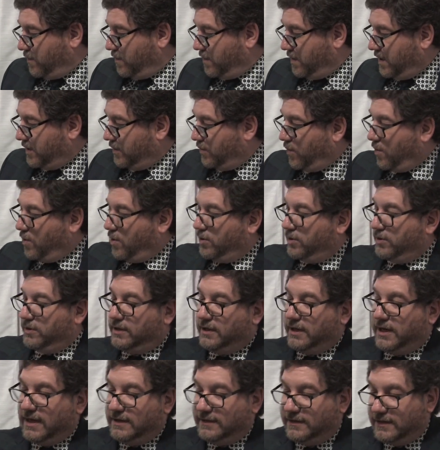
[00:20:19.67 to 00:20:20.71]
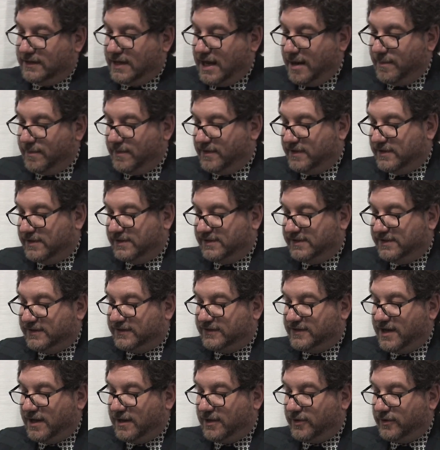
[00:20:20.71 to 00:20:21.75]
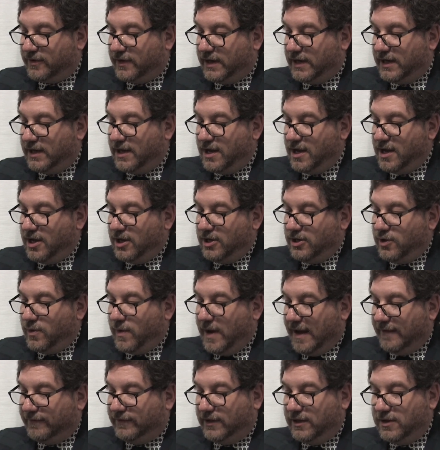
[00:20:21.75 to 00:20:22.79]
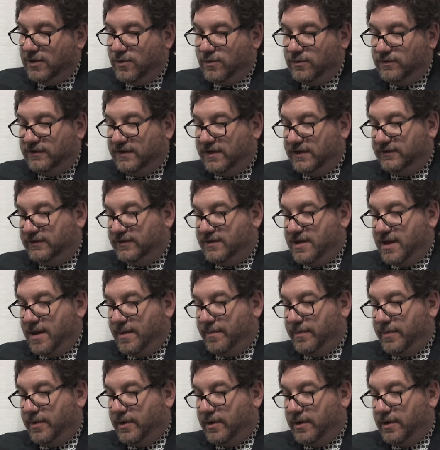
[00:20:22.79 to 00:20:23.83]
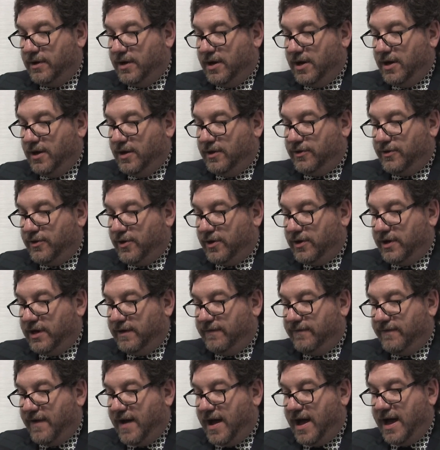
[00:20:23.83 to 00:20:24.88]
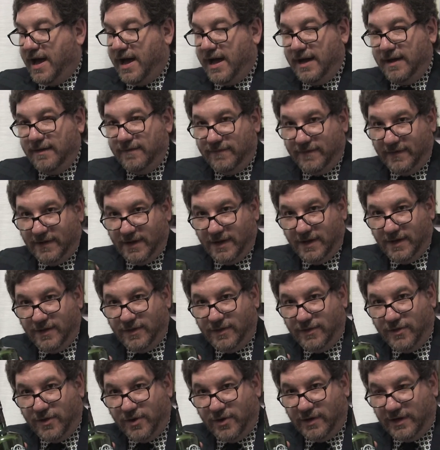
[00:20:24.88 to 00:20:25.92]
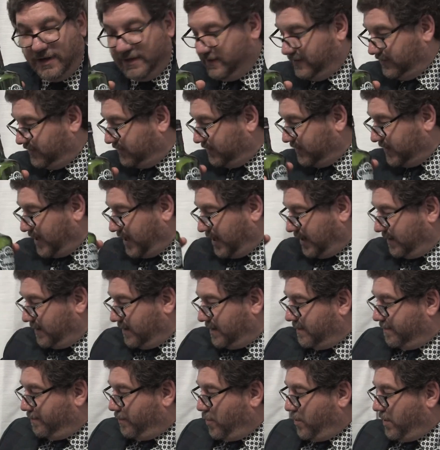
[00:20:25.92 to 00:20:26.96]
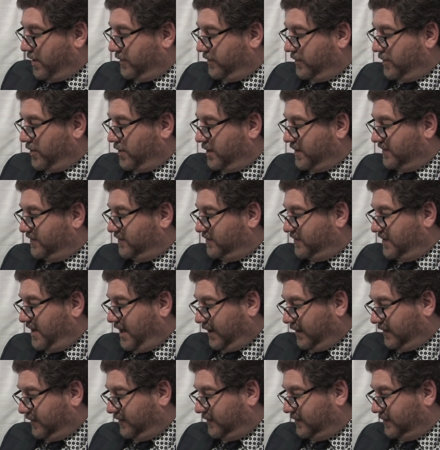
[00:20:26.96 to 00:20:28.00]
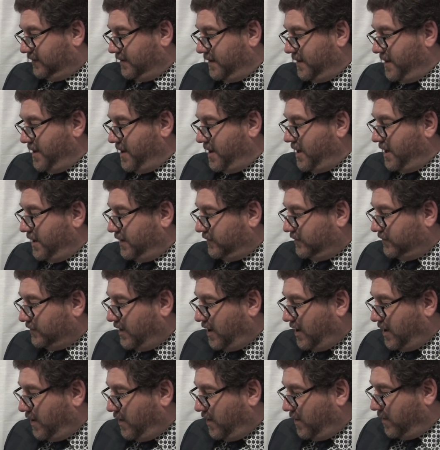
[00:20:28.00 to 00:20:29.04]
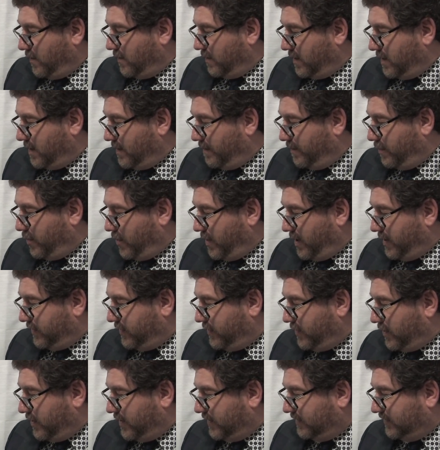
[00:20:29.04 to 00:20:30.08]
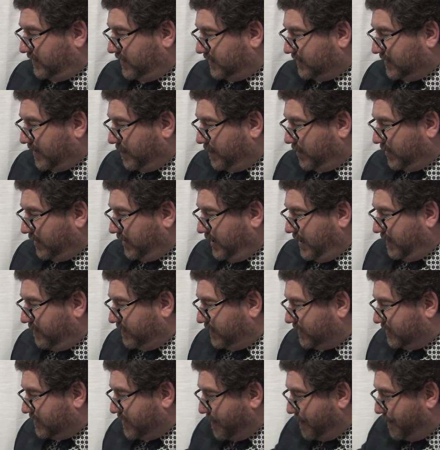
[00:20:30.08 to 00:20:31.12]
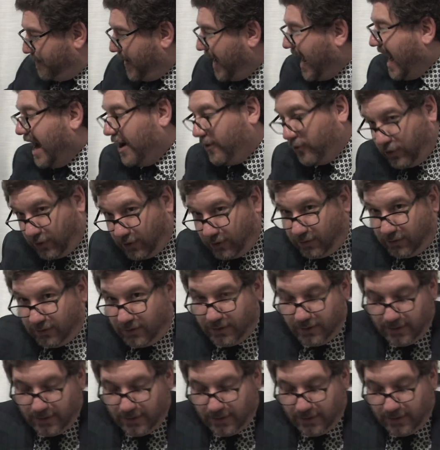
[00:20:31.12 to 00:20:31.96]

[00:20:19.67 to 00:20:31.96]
in order to get the name of the distillery, you have to use this number 3536.36. So 0.36, I believe, is the barrel.